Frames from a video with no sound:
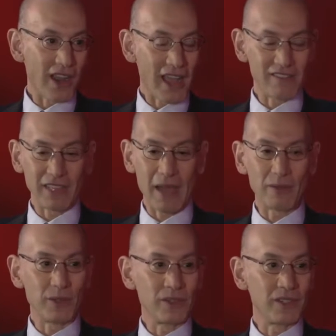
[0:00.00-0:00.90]
I have a
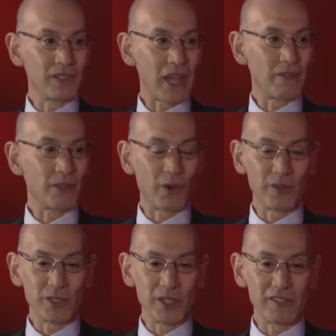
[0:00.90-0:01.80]
Labrador
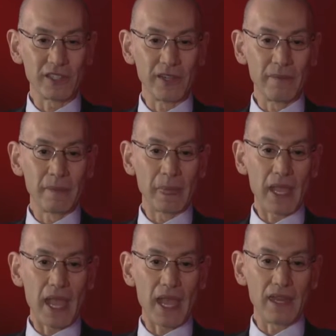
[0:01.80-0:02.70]
retriever,
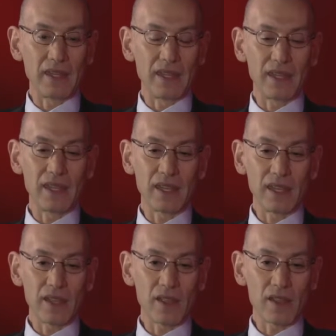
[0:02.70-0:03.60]
and
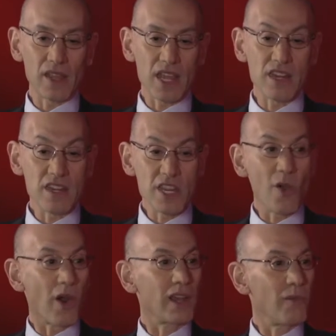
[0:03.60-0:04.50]
in New
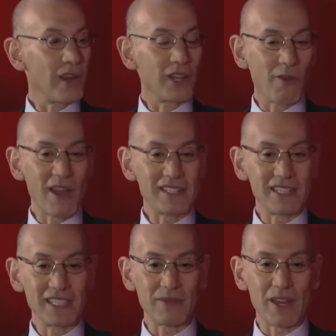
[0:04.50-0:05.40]
York, one of the greatest
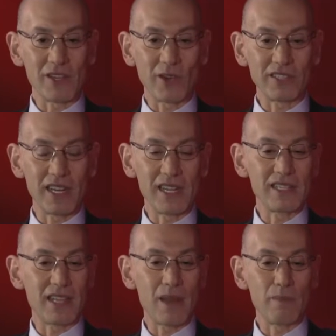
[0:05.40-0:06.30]
things about New York City is
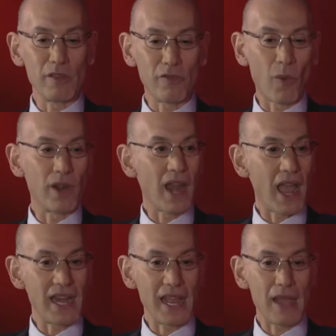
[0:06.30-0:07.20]
that before 9
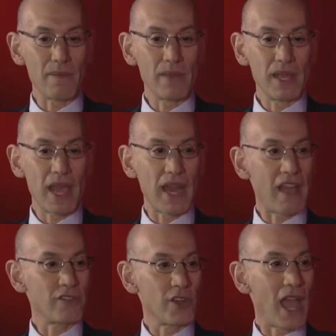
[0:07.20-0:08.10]
a.m. and
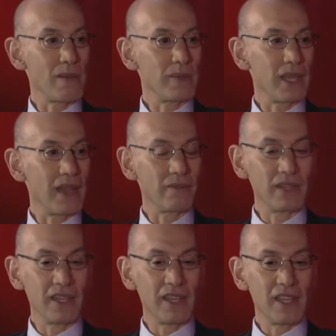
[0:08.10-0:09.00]
after 9 p.m.,
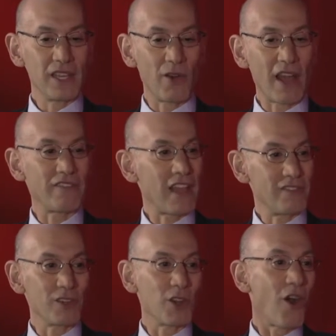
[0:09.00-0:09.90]
you don't have to have
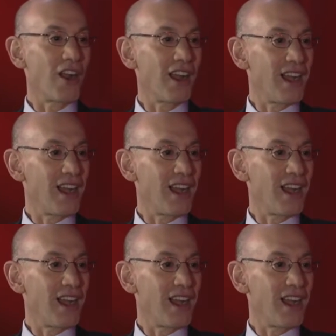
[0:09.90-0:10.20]
your dog